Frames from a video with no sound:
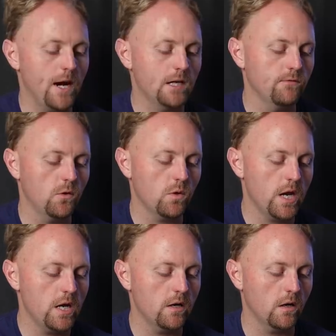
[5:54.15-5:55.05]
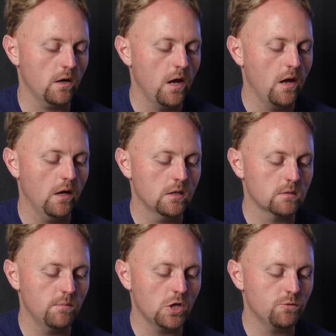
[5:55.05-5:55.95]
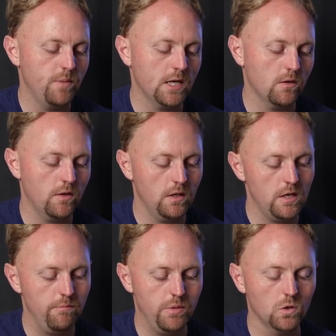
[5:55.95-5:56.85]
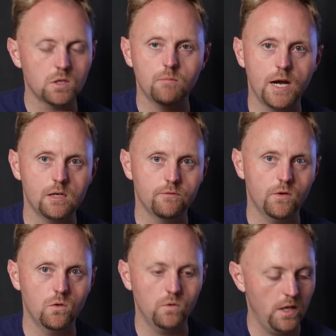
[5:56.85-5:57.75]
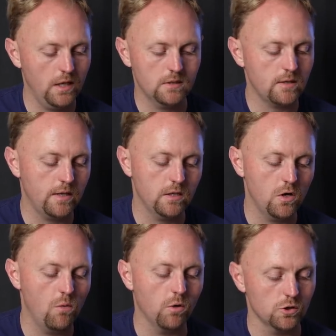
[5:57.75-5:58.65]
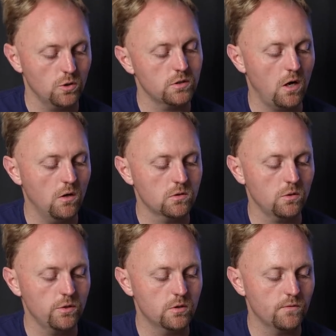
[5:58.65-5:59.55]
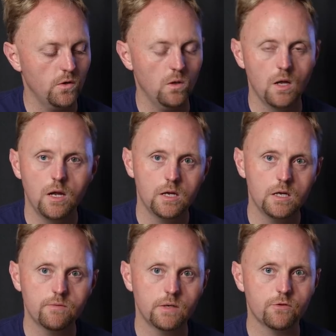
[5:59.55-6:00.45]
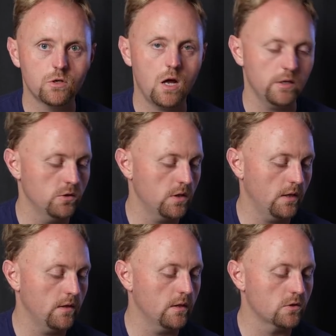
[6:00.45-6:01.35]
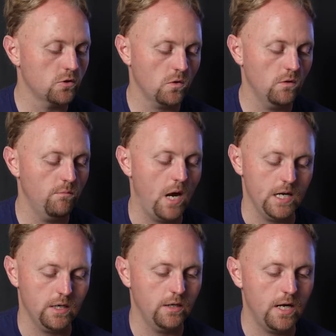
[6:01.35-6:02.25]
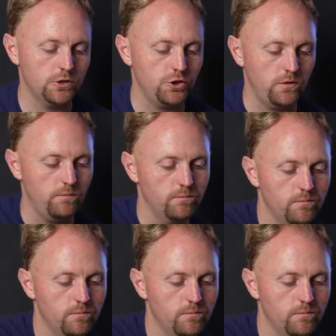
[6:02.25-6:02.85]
microphone here is much better than the built-in microphone inside the GoPro. So it's also useful even if you're not using the external mic connection.